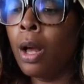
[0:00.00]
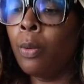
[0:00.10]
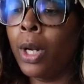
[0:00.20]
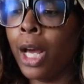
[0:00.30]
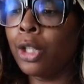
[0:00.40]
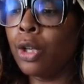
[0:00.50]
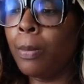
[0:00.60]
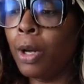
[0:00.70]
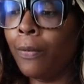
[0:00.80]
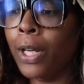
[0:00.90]
Without your
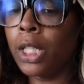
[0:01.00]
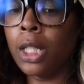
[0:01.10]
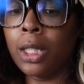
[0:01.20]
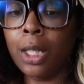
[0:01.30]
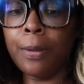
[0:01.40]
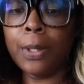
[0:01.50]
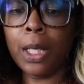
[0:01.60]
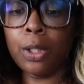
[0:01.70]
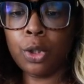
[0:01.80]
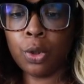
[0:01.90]
motivation and tips
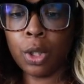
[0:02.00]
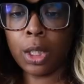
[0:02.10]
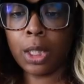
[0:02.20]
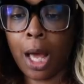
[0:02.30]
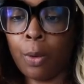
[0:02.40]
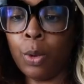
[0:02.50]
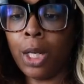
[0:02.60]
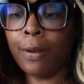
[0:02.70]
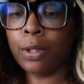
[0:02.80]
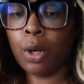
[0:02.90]
and tricks, I
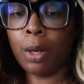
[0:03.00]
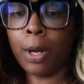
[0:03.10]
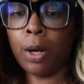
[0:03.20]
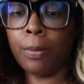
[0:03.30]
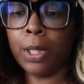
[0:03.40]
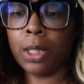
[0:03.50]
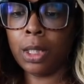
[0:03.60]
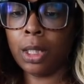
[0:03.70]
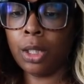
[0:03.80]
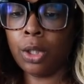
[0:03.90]
wouldn't have started my own
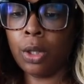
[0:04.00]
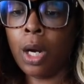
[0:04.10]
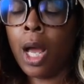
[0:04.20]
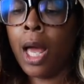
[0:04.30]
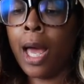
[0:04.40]
business this year.